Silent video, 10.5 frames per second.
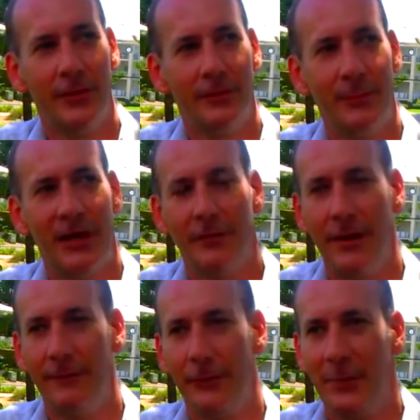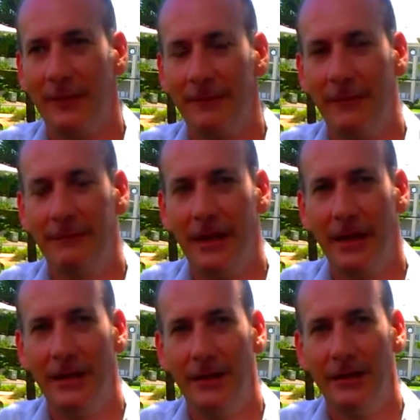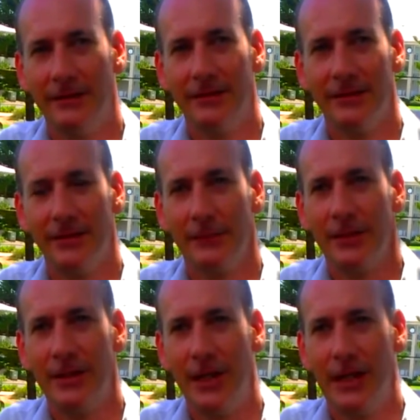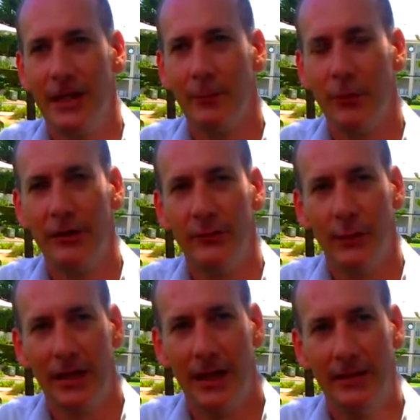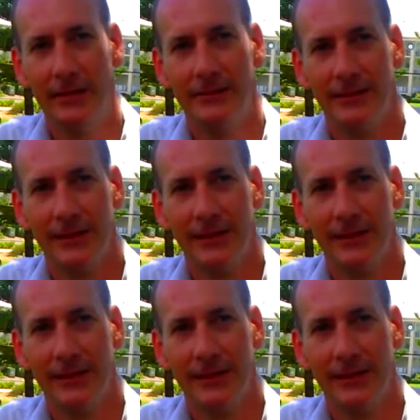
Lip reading: has been around for about 15 years, originally in Brunswick Heads,